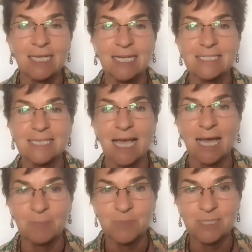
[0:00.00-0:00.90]
It is
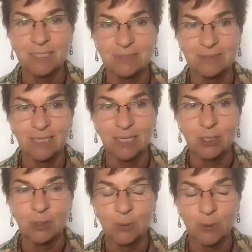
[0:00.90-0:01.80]
absolutely a
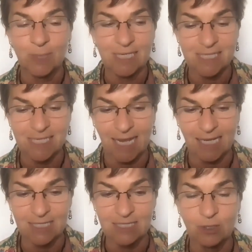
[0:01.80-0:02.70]
glorious
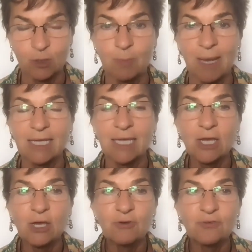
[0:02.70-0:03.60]
day. So my
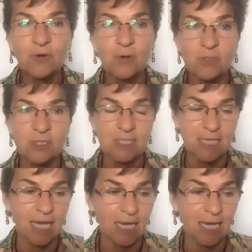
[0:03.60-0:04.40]
first